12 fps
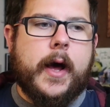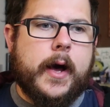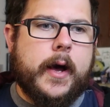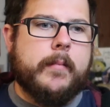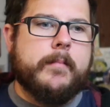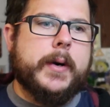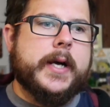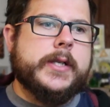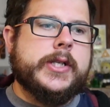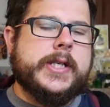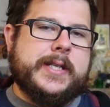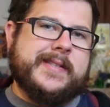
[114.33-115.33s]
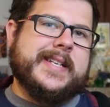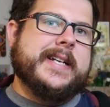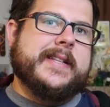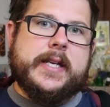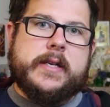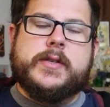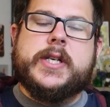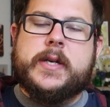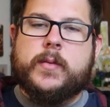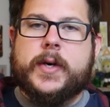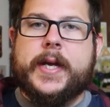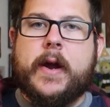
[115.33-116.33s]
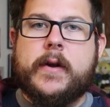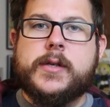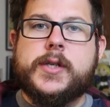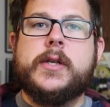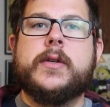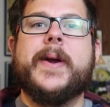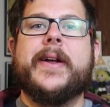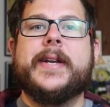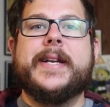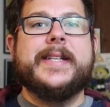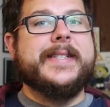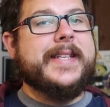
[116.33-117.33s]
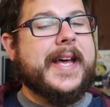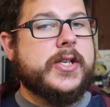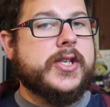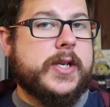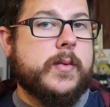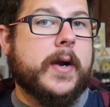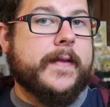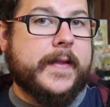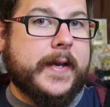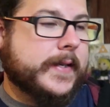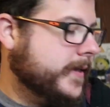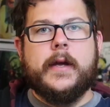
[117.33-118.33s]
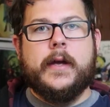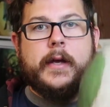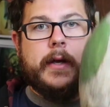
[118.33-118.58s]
but she decided that she didn't want to carry her shield around, and instead she wanted this.